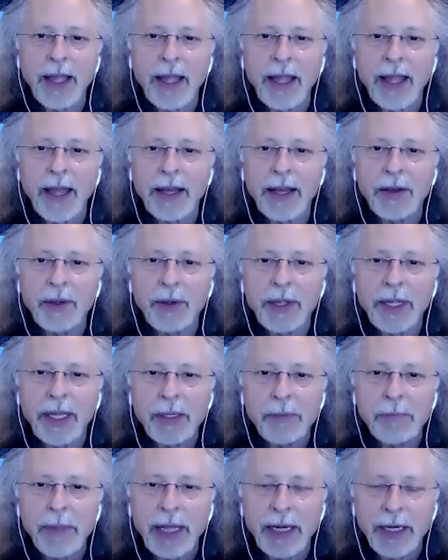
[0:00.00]
And
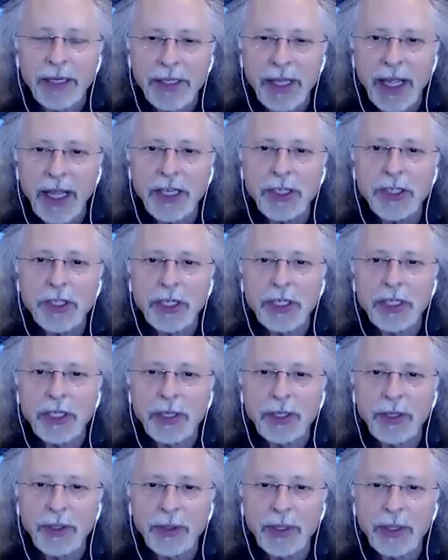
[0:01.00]
in meditation,
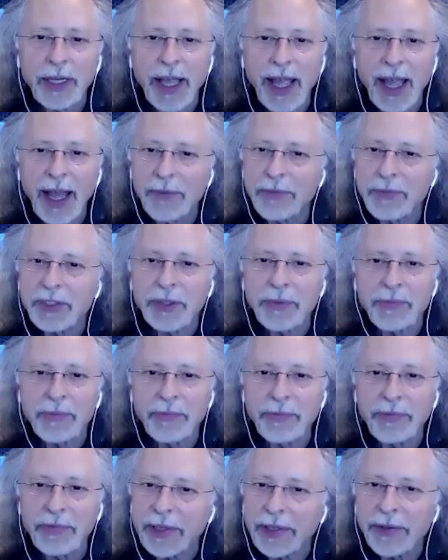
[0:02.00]
you can have some
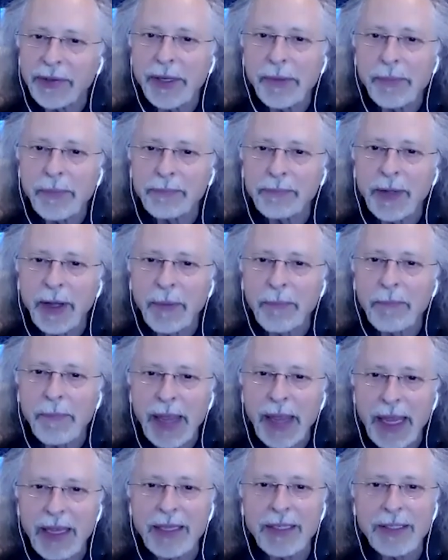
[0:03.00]
very
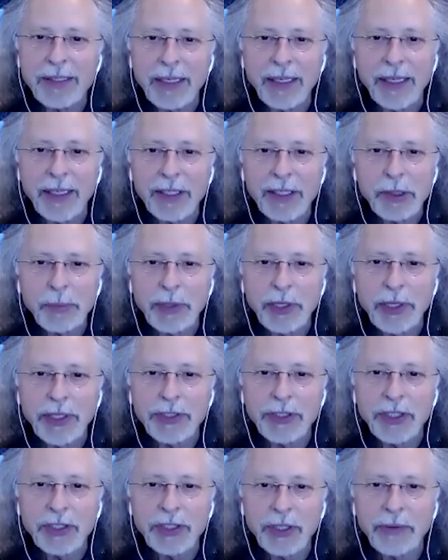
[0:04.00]
amazing
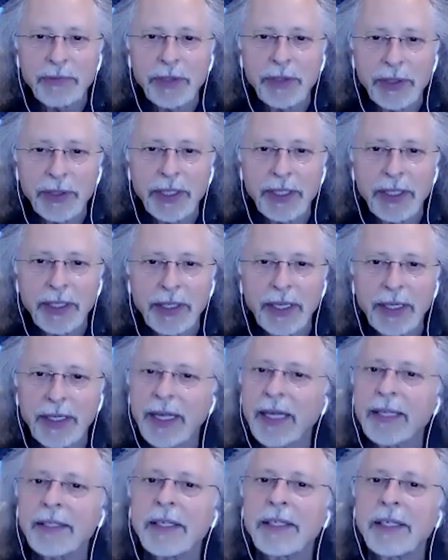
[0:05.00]
experiences of your
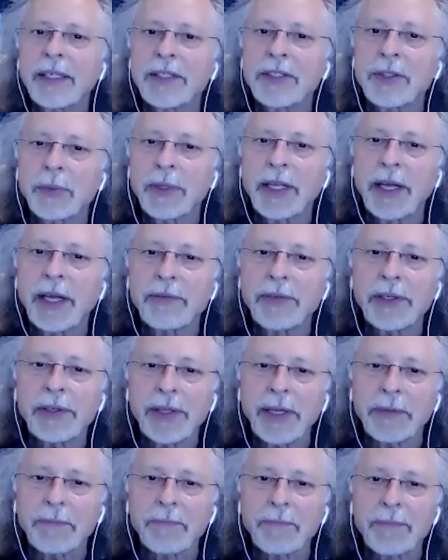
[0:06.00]
interconnectedness with
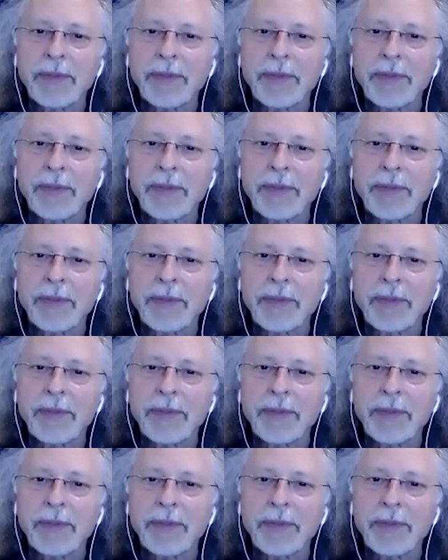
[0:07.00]
everything.